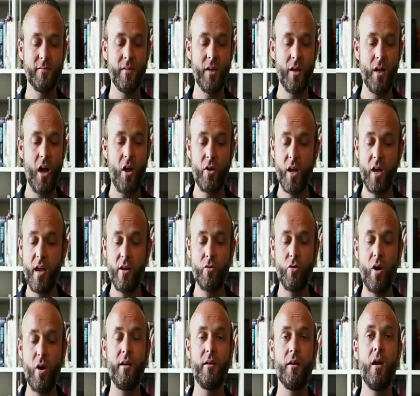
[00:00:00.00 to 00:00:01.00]
Okay,
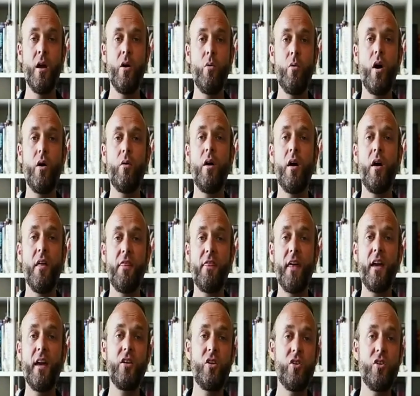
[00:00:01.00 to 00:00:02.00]
great. Well,
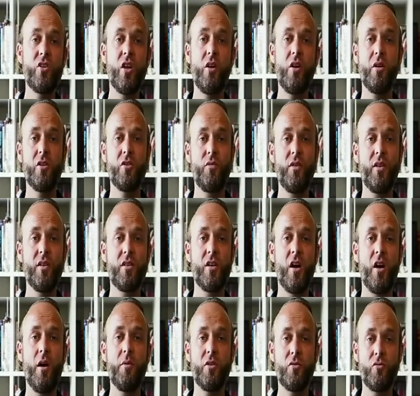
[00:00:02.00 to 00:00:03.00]
thank you so much for your
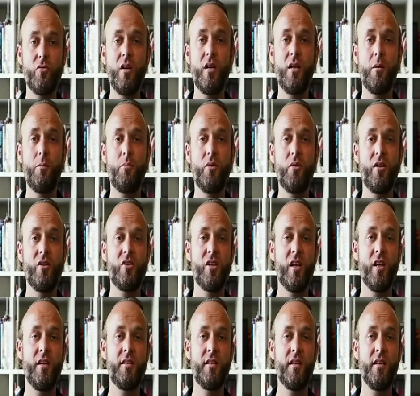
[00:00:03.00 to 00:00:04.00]
time. It's really
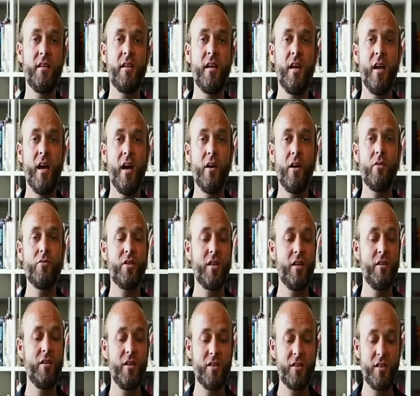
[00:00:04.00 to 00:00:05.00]
appreciated. And obviously,
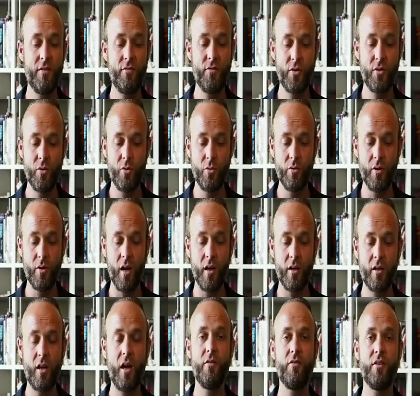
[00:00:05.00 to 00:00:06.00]
in this difficult uh,
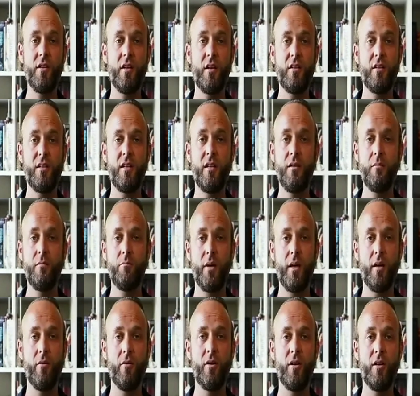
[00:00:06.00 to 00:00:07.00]
COVID 19
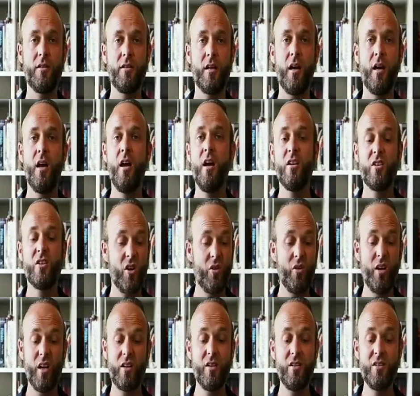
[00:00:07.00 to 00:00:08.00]
period, uh, sorry
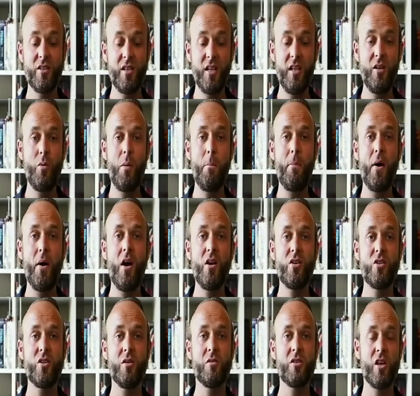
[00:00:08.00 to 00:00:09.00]
I couldn't see you in
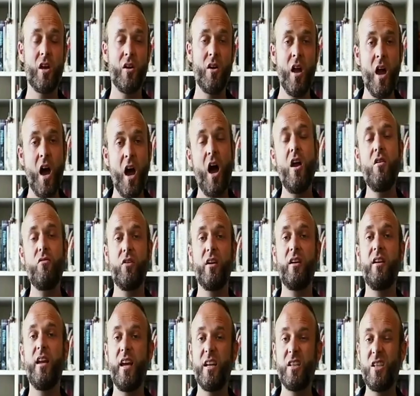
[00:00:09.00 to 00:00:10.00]
person. So, hopefully,
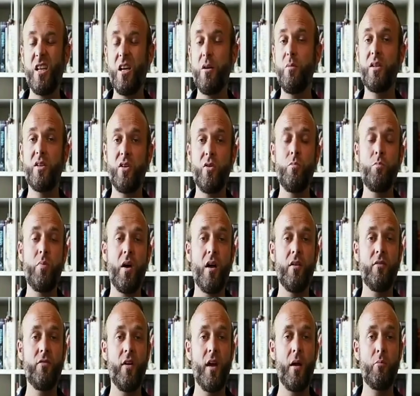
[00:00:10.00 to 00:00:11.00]
next year we do Bird
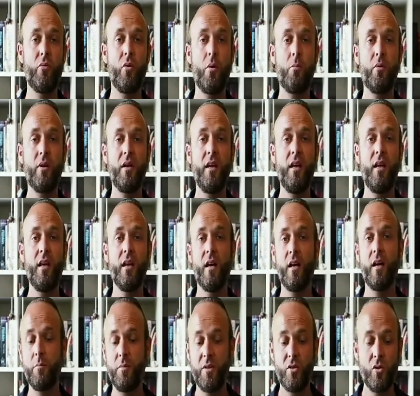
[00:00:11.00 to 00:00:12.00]
Fair properly and I
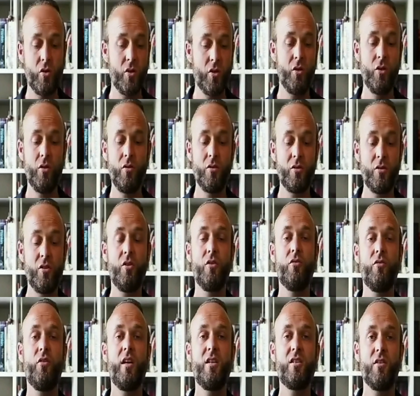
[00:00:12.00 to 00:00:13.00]
can be talking to you
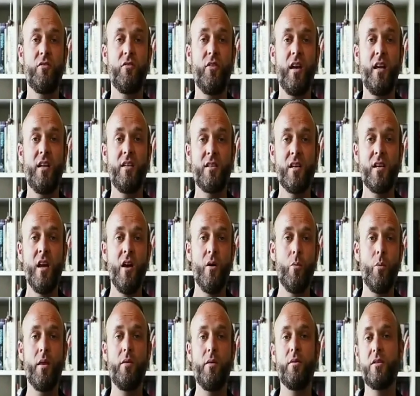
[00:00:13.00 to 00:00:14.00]
face to face,
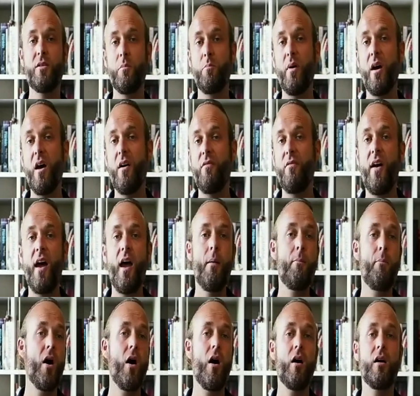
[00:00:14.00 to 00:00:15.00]
whether it's at Bird Fair,
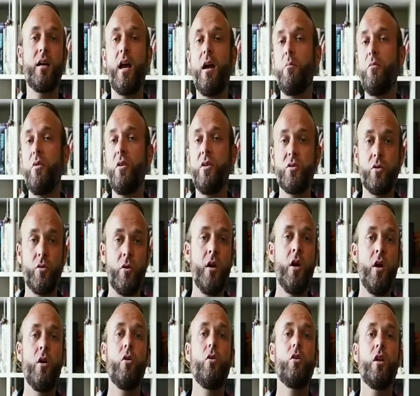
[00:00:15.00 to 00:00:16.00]
Park Cameras, or,
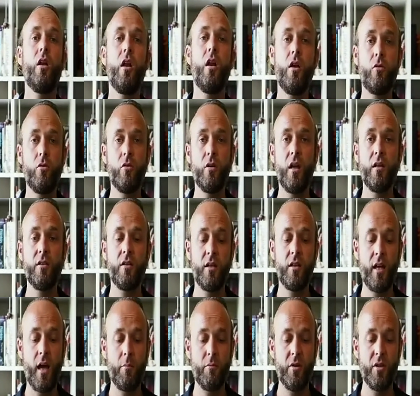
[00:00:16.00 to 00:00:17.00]
or your local London
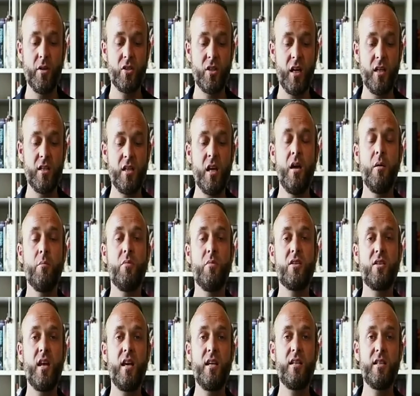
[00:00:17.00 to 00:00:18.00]
Camera Exchange. But
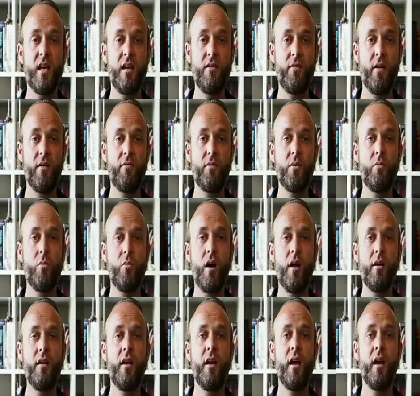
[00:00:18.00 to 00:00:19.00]
stay safe,
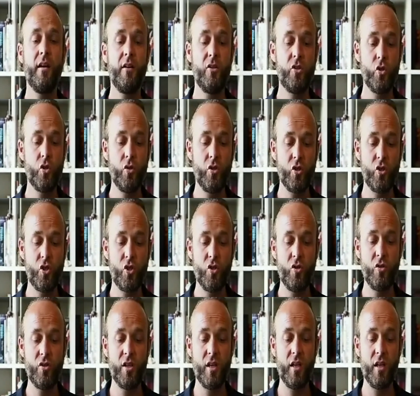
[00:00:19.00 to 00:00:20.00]
everyone, and enjoy your
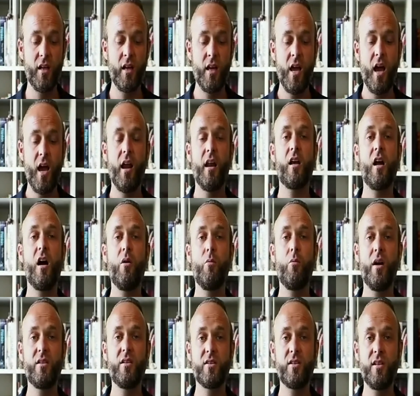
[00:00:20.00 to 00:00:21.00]
shooting. And I can't
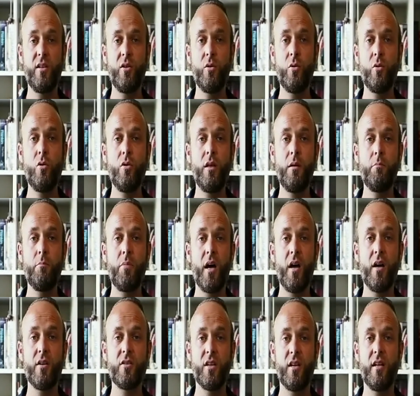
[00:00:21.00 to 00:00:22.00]
wait to see you all in
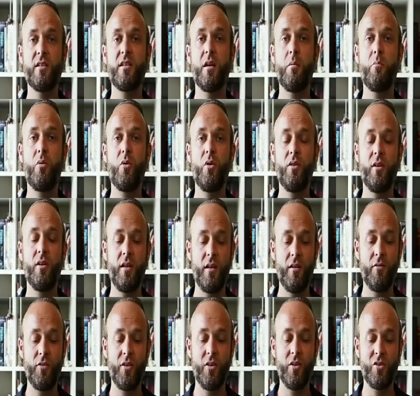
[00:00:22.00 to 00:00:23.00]
person at some point in the near
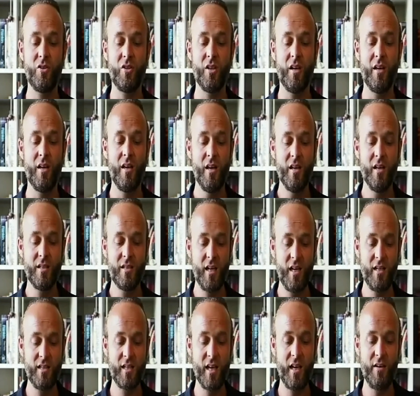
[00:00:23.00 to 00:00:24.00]
future. Stay
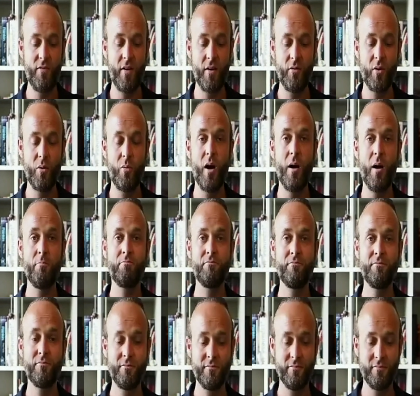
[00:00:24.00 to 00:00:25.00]
safe, everyone.
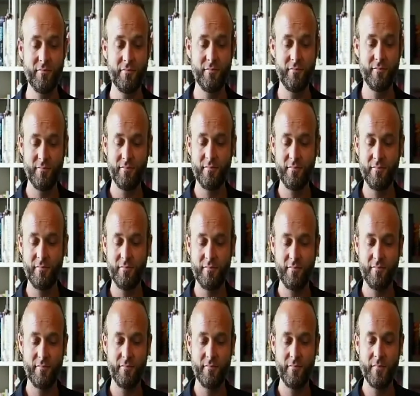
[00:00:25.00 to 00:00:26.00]
Thank
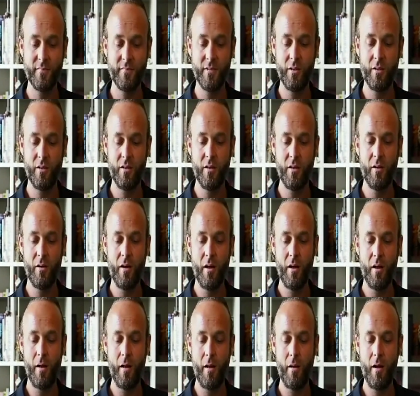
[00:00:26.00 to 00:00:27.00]
you. Thank you very
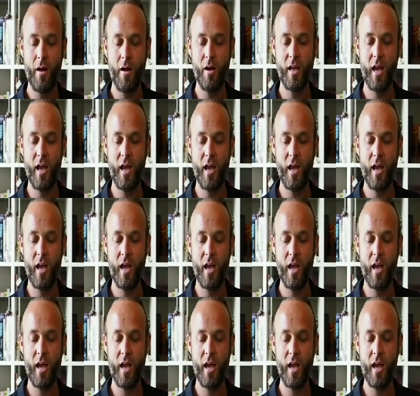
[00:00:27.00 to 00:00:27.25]
much. Okay,